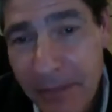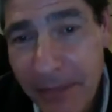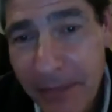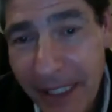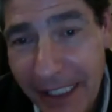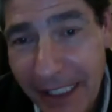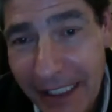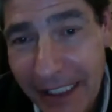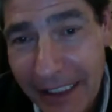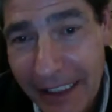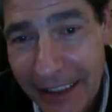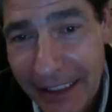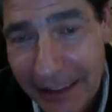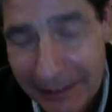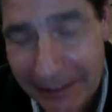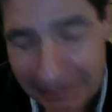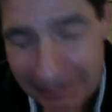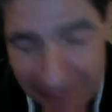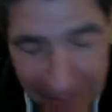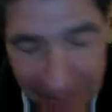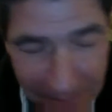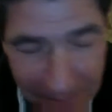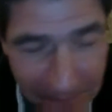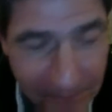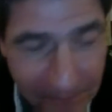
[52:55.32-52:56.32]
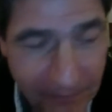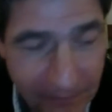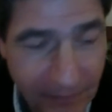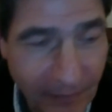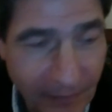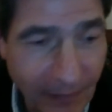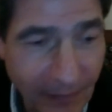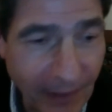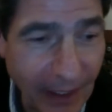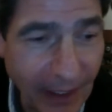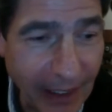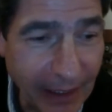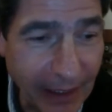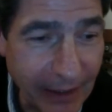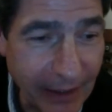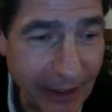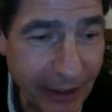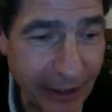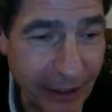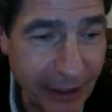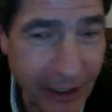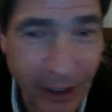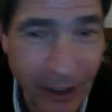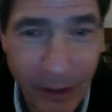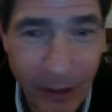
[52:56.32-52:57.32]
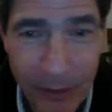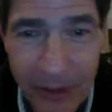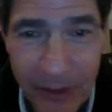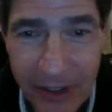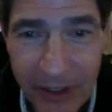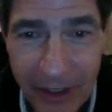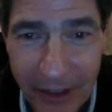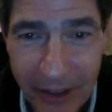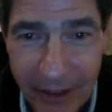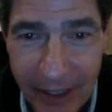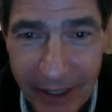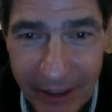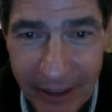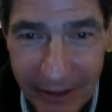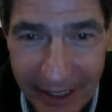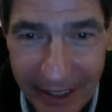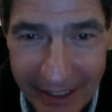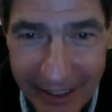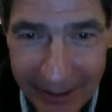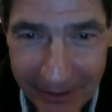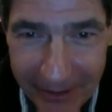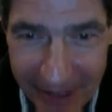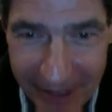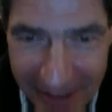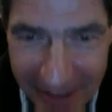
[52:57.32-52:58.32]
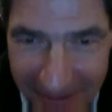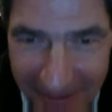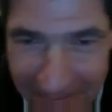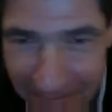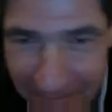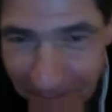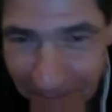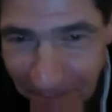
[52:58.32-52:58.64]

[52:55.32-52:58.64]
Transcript: beginning. And here comes Laura Graves.